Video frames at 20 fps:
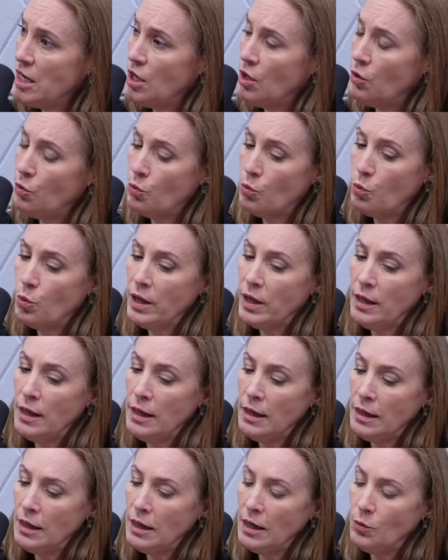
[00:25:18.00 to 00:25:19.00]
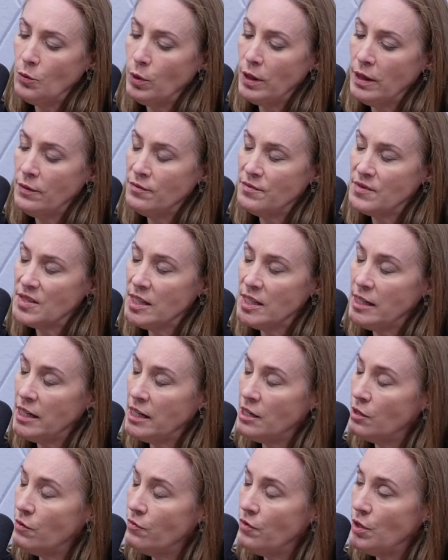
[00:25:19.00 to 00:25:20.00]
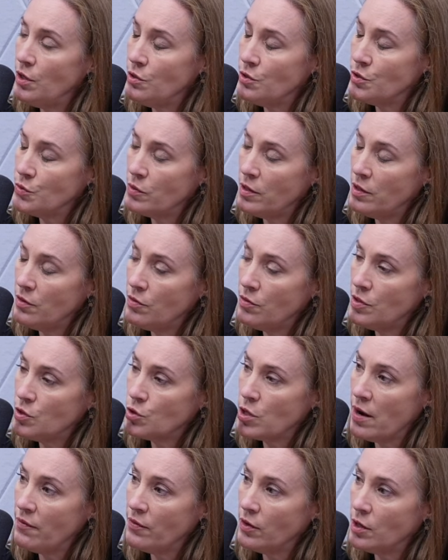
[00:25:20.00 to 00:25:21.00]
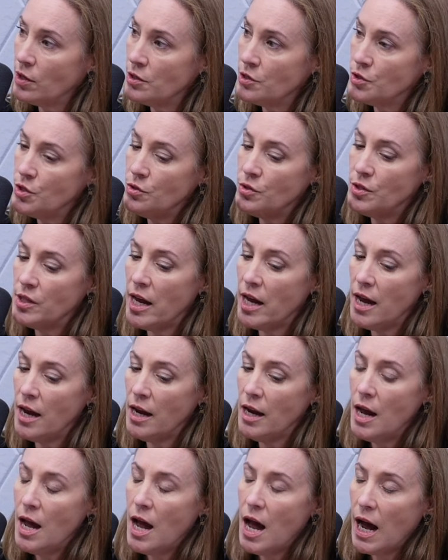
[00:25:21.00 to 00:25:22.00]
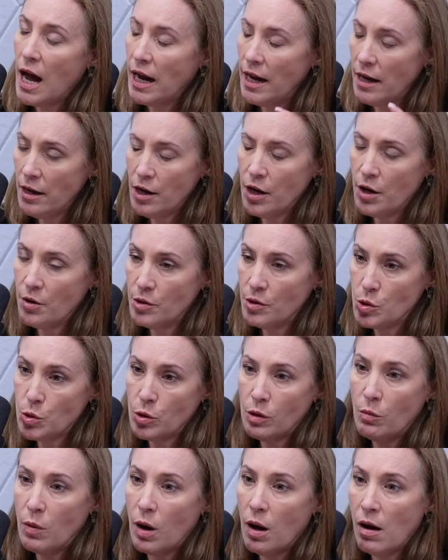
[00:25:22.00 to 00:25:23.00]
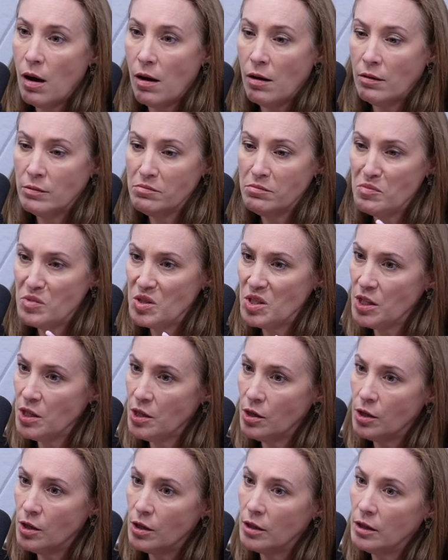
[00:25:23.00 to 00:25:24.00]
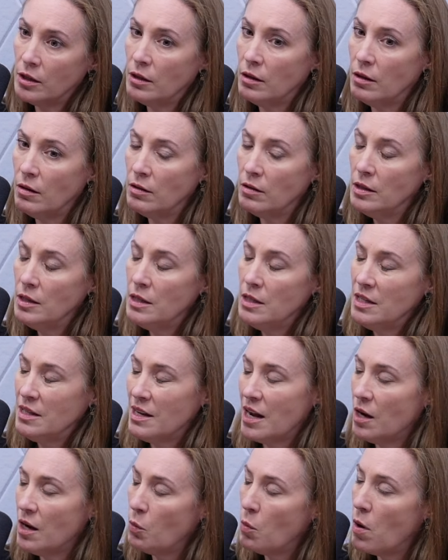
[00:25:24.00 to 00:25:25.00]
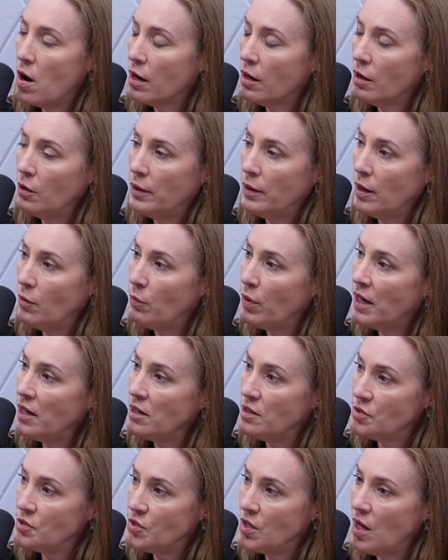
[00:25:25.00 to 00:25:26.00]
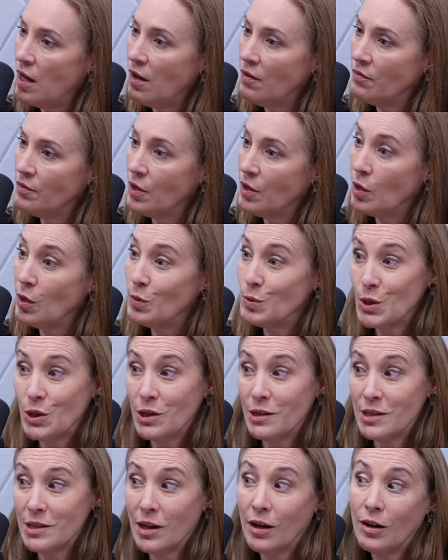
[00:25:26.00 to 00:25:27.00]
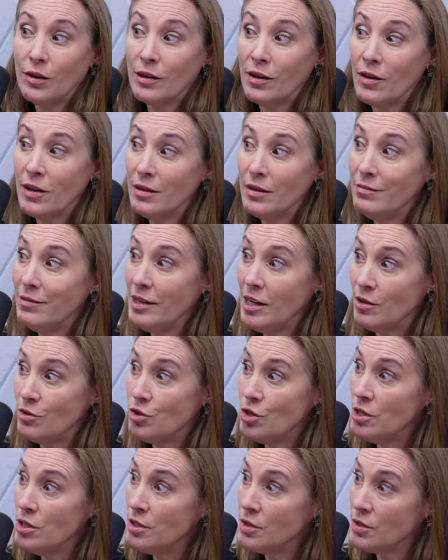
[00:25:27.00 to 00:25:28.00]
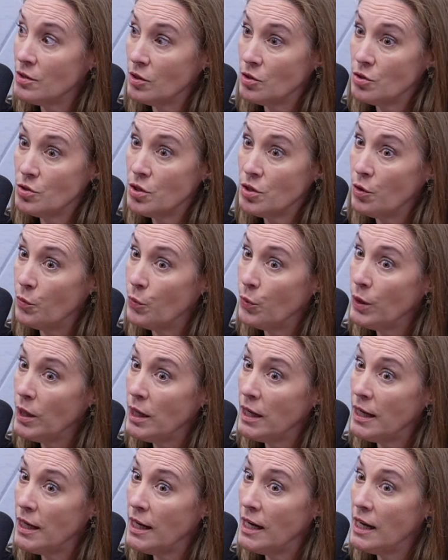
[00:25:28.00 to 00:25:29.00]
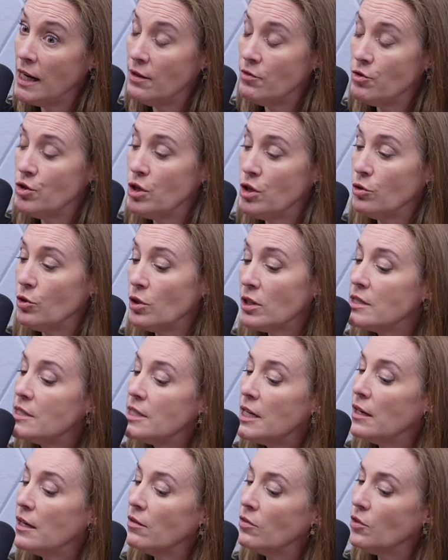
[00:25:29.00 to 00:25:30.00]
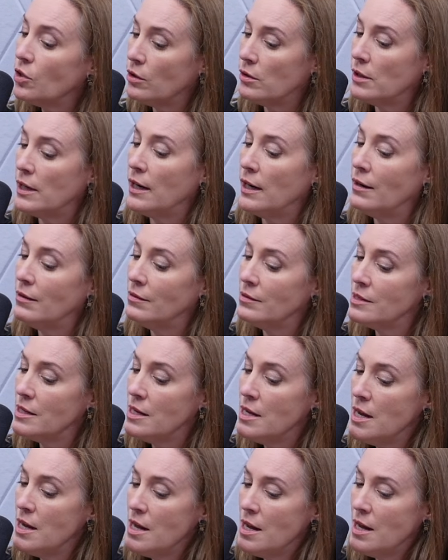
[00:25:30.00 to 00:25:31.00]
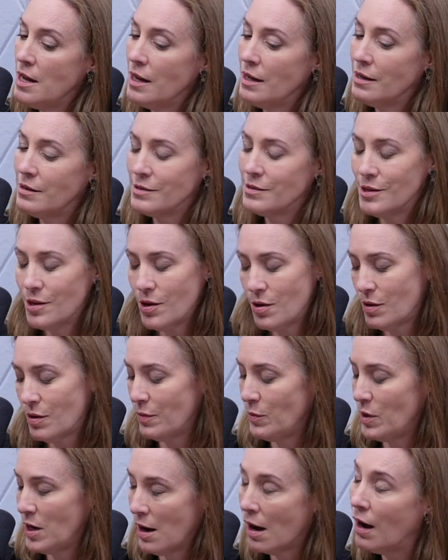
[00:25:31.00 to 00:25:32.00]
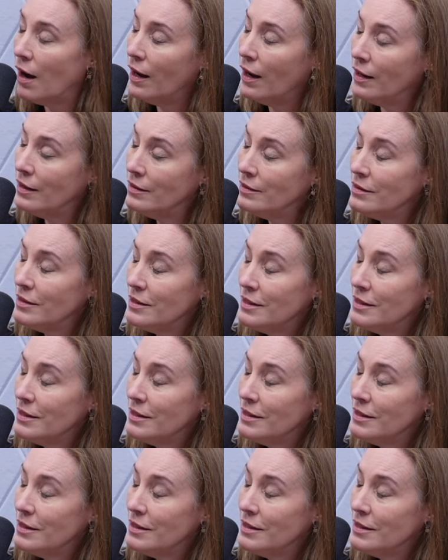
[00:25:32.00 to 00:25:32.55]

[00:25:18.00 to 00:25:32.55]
You know, we we've seen interviews with traffickers who say, "I can go into a mall, see a girl." kind of walking around by herself and go up to her and tell her that you know she just looks so pretty and if she looks down at the ground and goes no i'm not